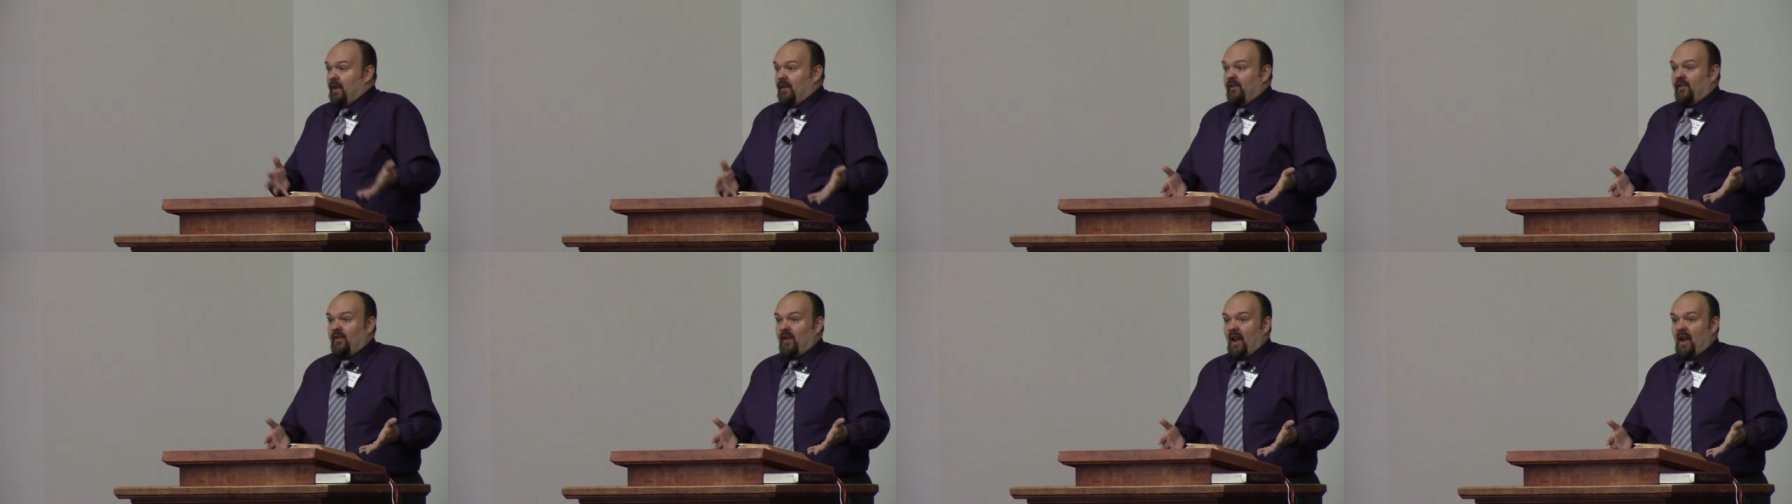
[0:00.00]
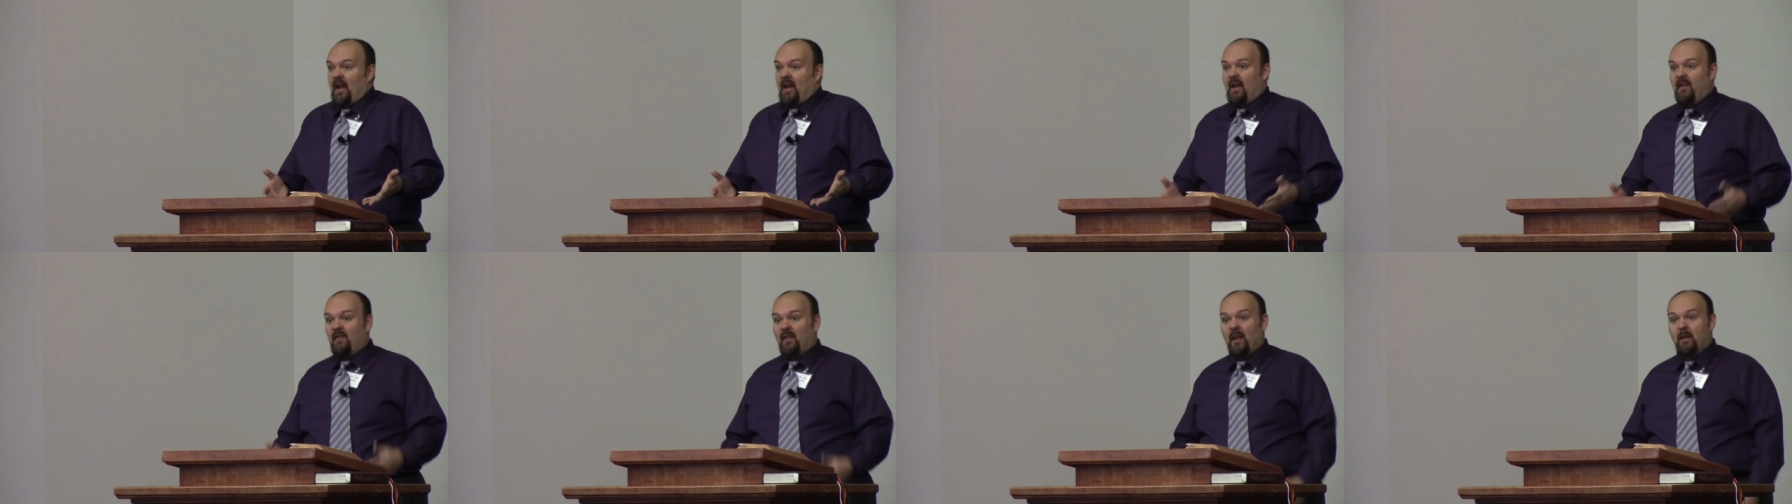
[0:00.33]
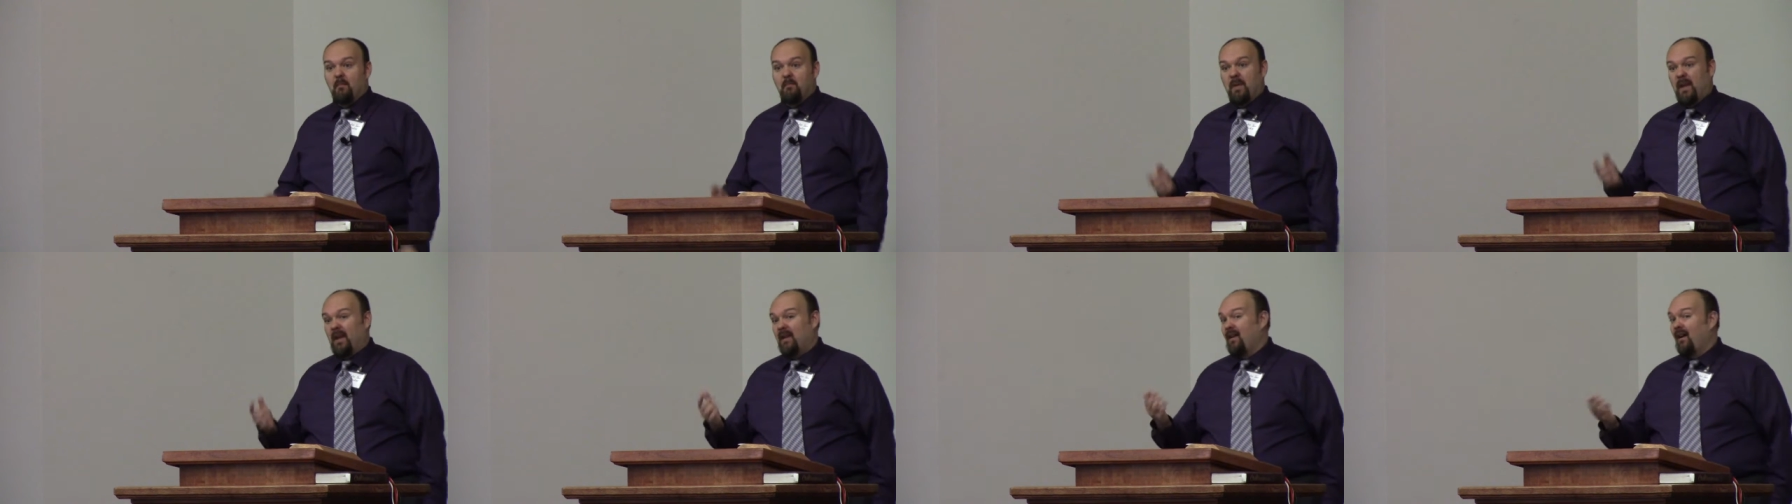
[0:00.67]
say
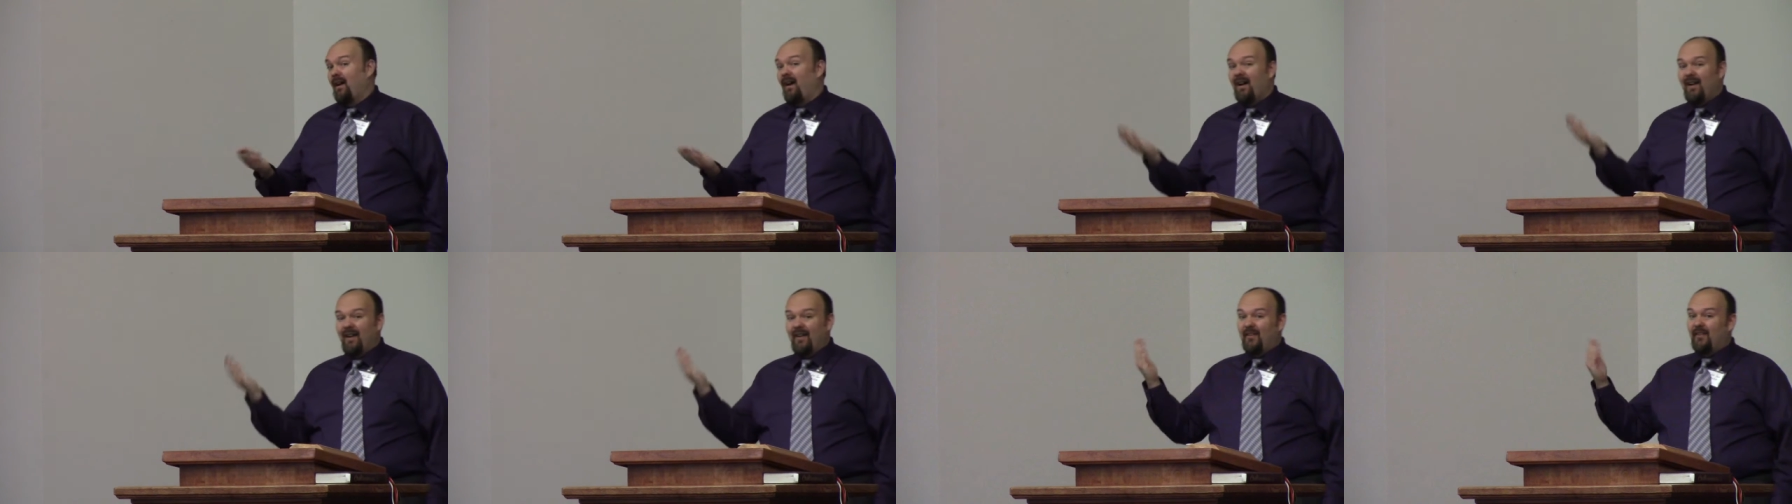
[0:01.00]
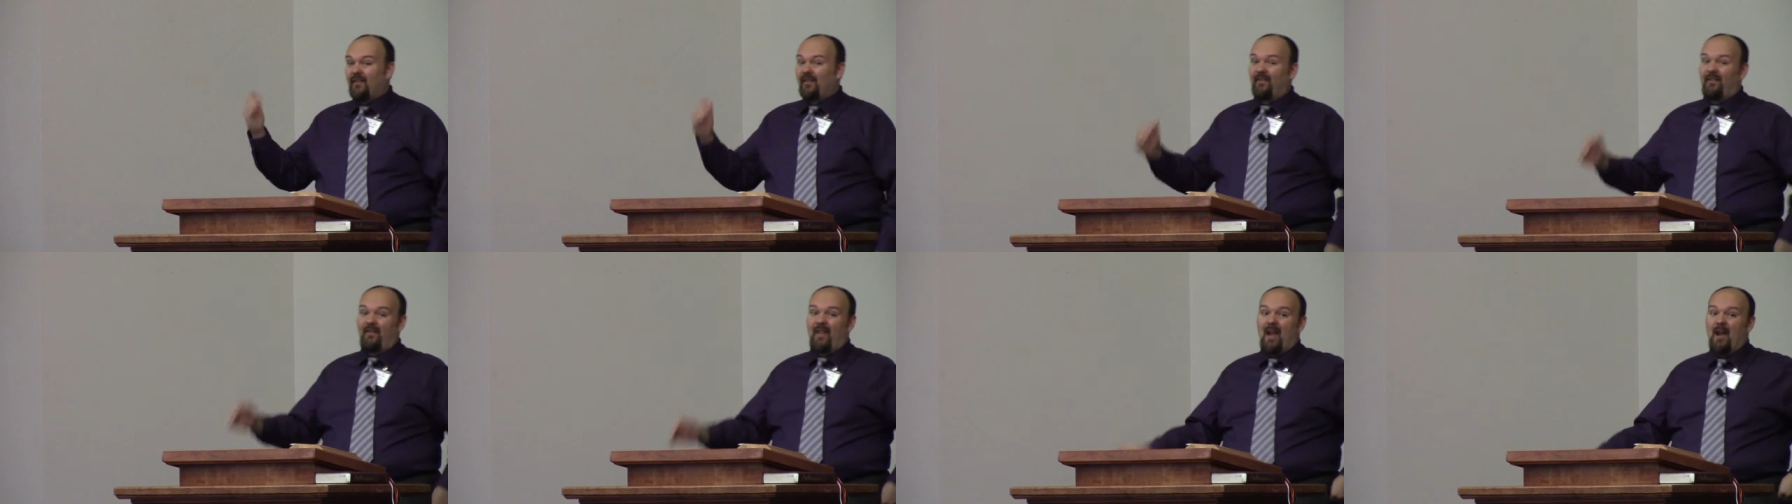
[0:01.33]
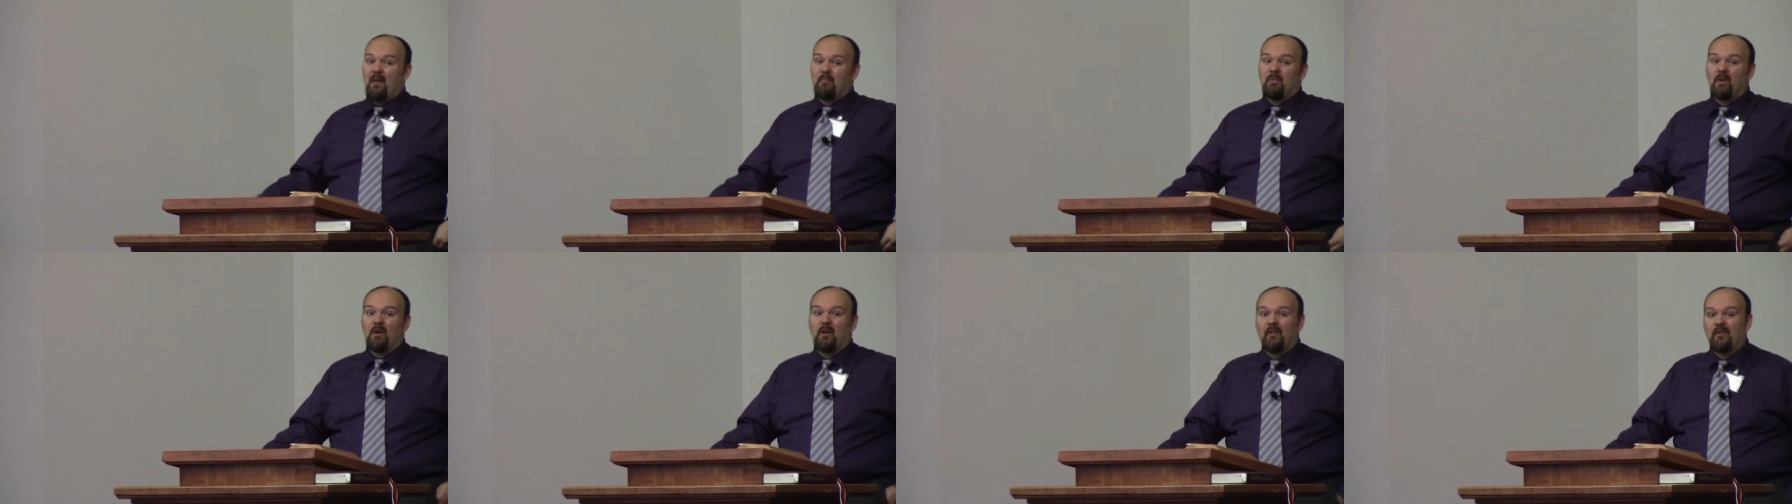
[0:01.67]
anything because
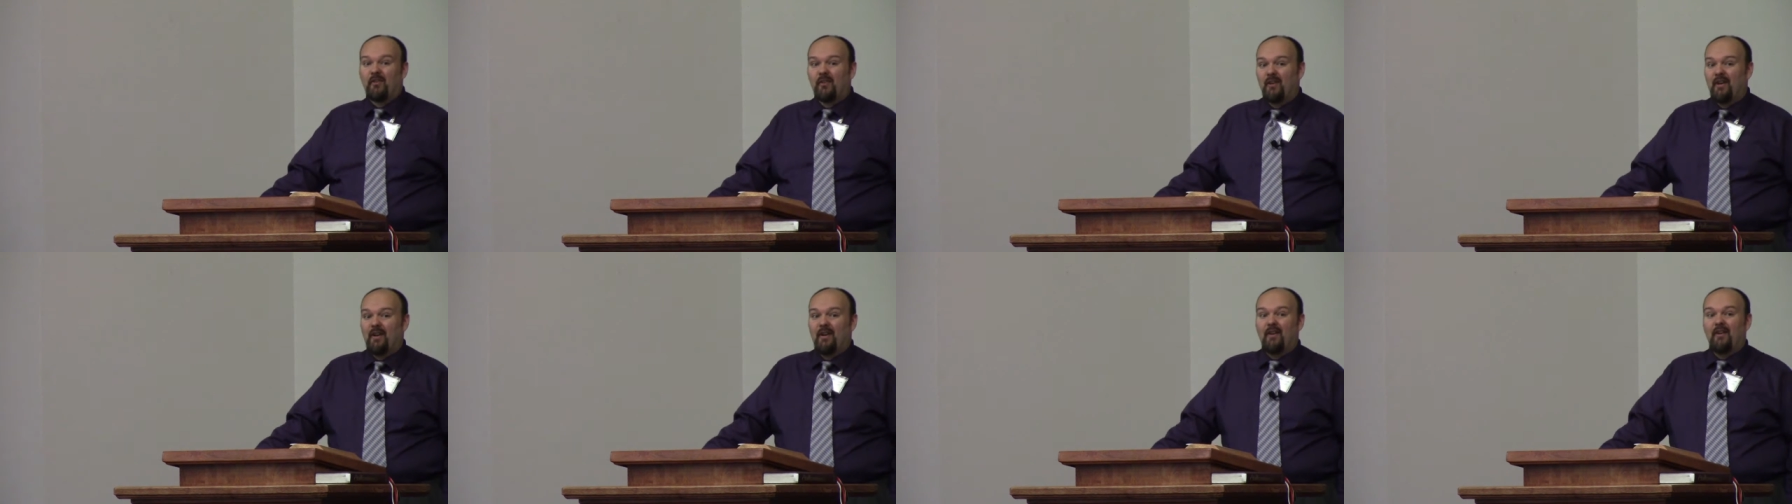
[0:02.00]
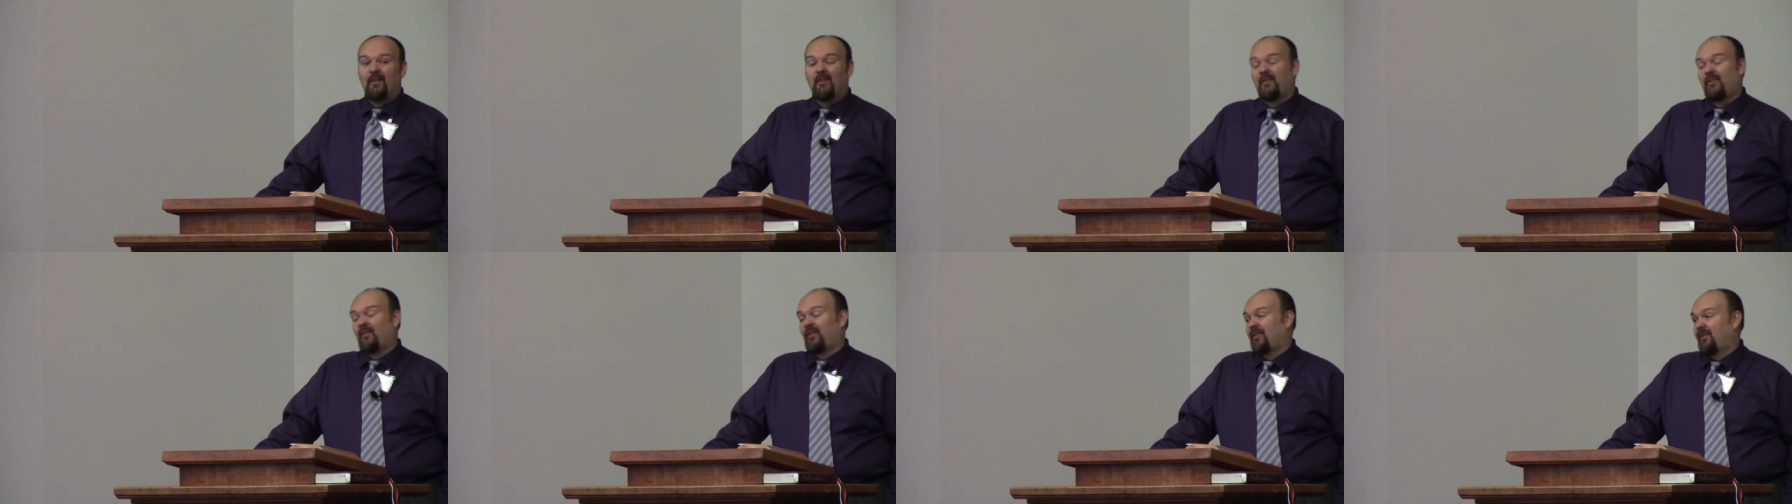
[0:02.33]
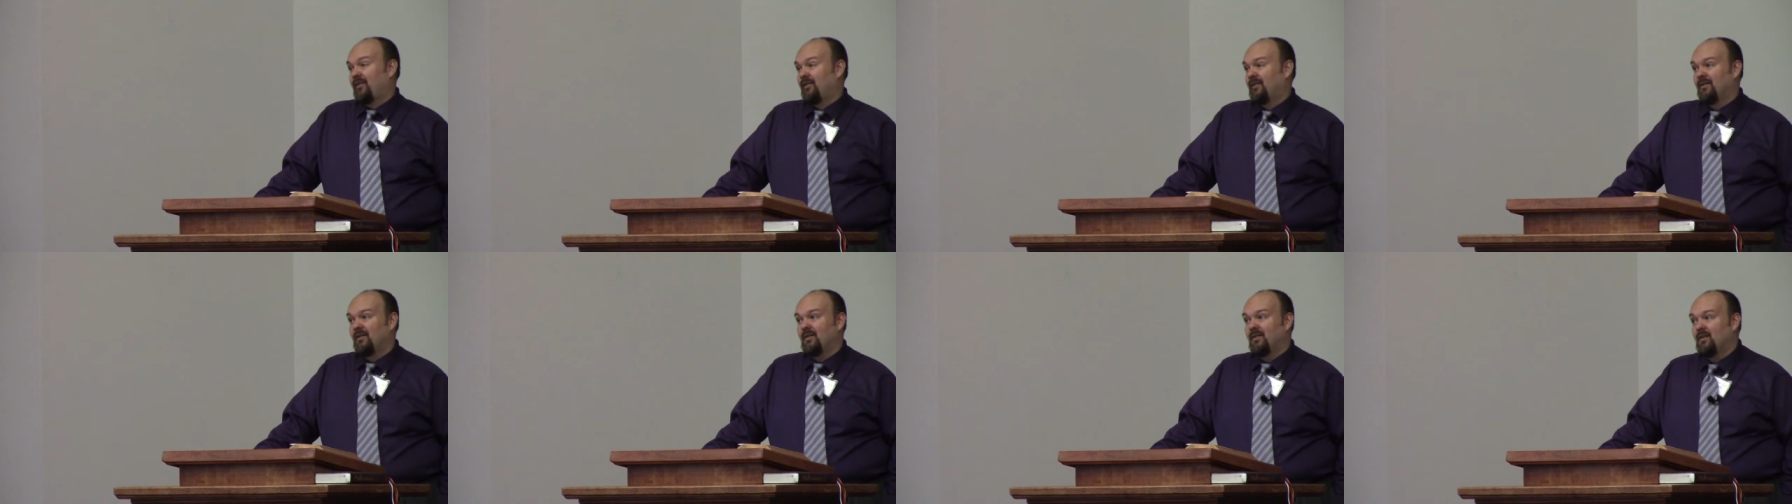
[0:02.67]
that person
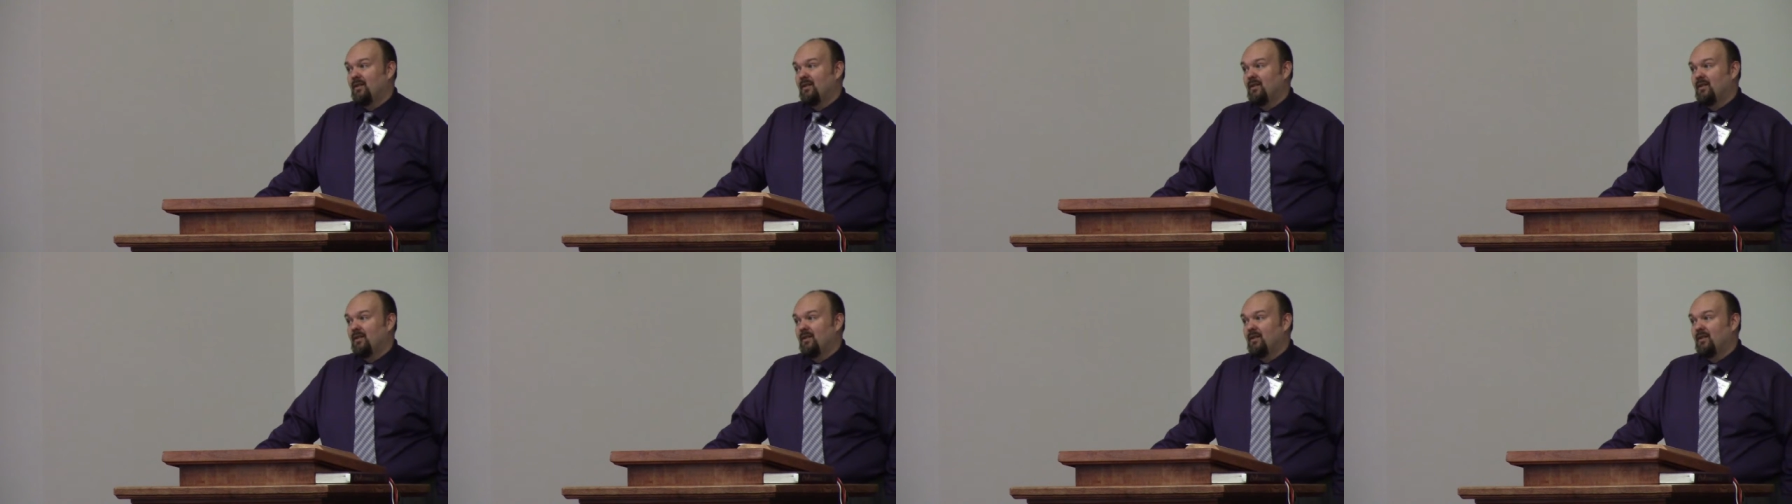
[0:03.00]
is...